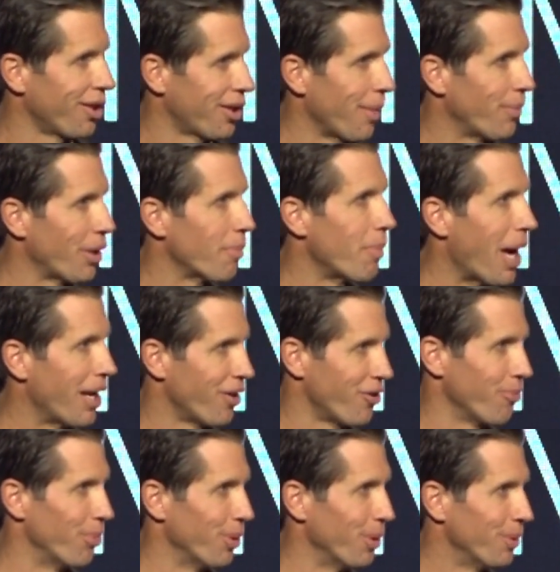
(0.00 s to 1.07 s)
something
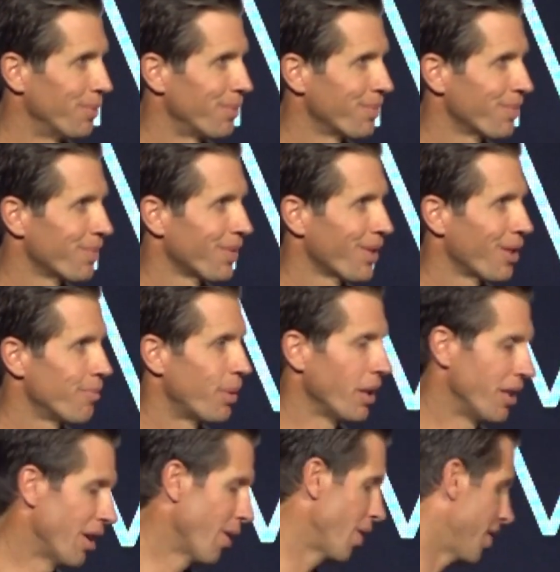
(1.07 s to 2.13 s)
manageable. But
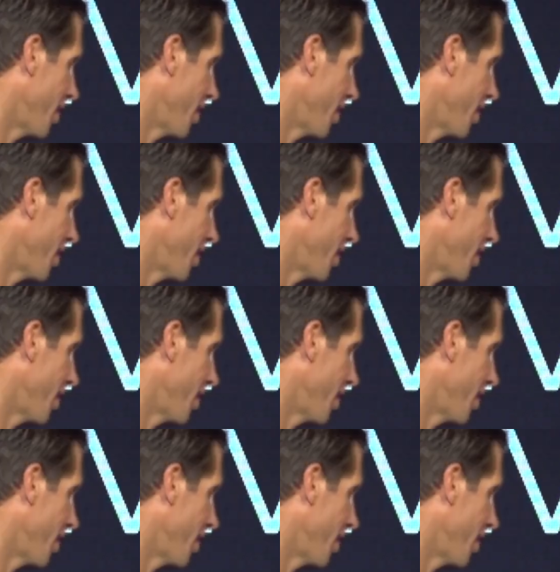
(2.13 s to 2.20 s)
you know,